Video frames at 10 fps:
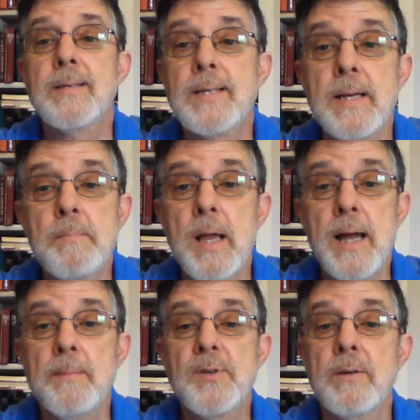
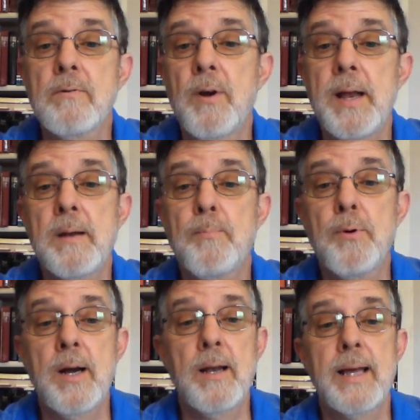Sometimes a granted
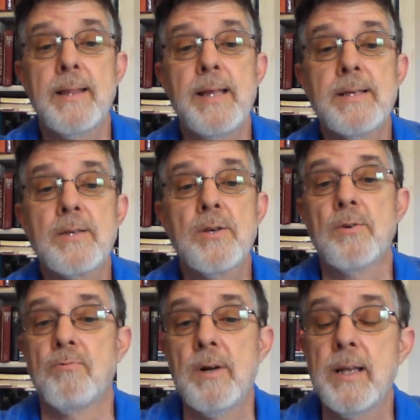prayer like this
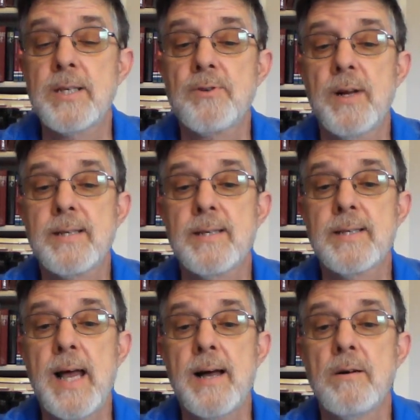could really stress
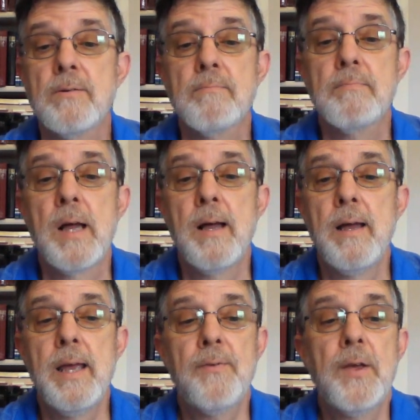us out
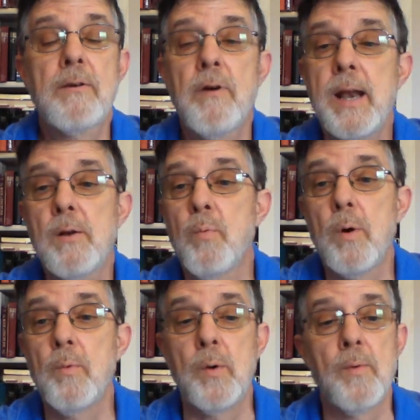if he granted
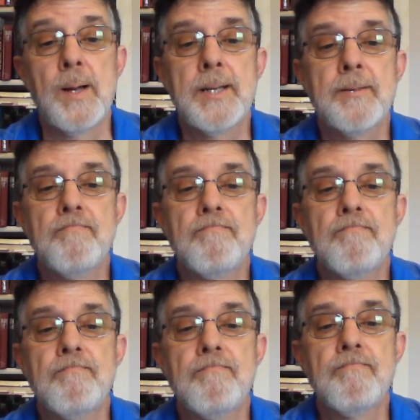what we wanted.
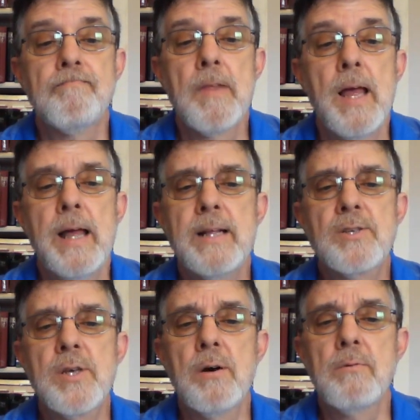And
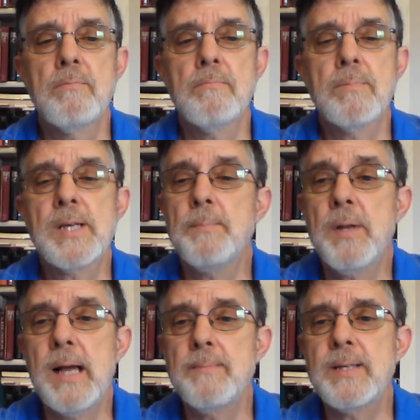so
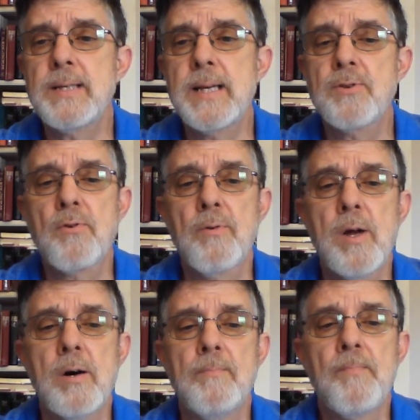sometimes he says
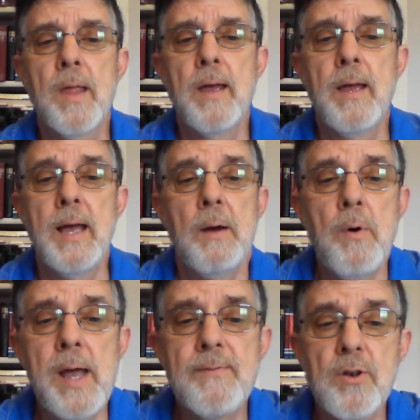grow. And
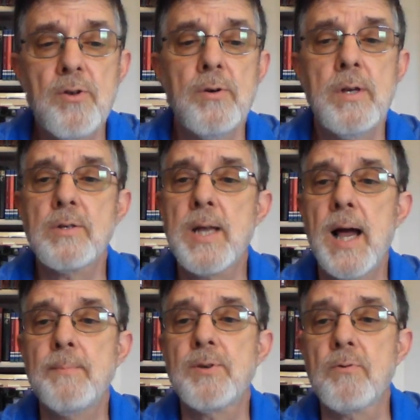what we have to do in those
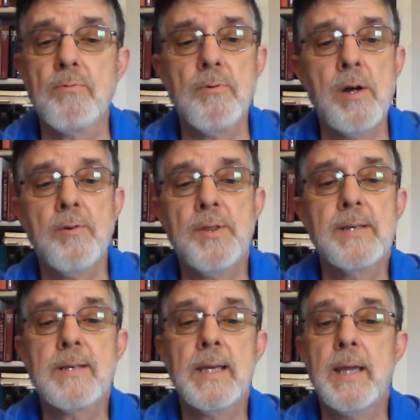times of growth
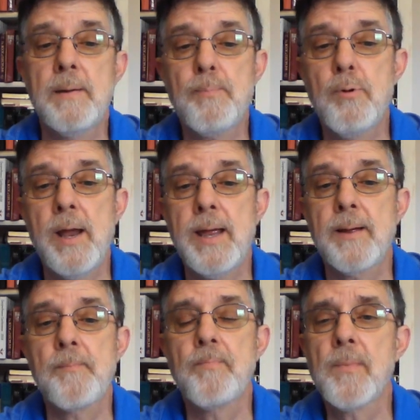is keep
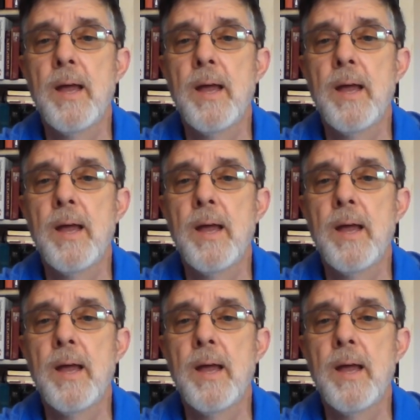praying.